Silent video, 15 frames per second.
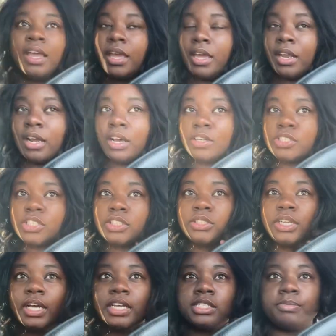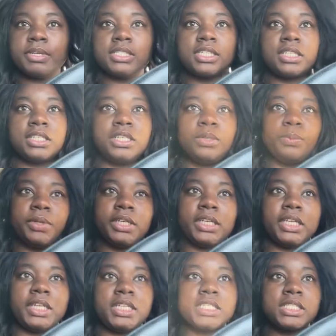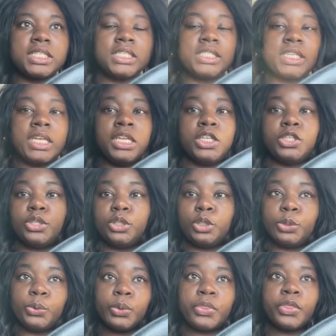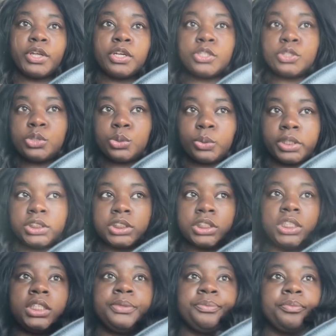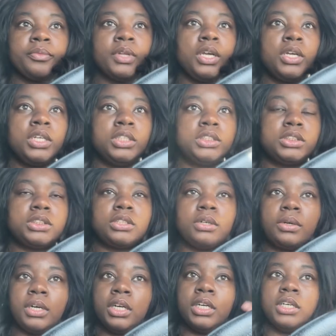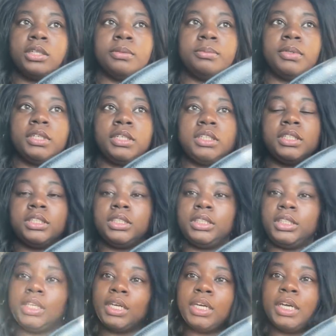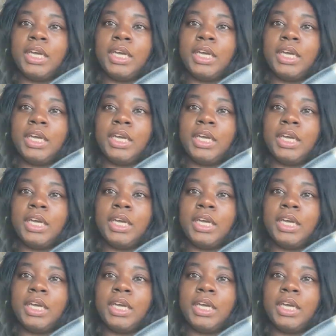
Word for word: and I'll show you guys basically where it is. It's in Duluth, Georgia. So, um, stay